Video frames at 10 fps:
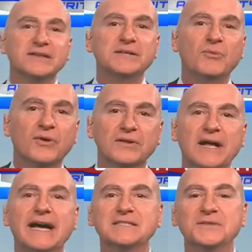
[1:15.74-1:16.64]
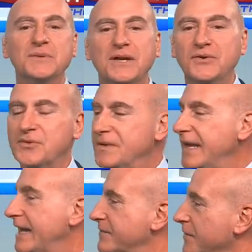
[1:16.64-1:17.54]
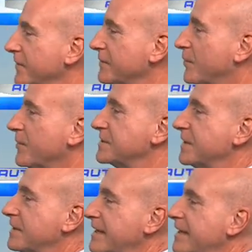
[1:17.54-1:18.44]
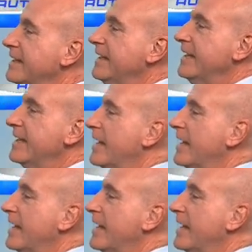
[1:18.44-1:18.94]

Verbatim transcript: see more clouds as we go through the afternoon, unfortunately. And yeah,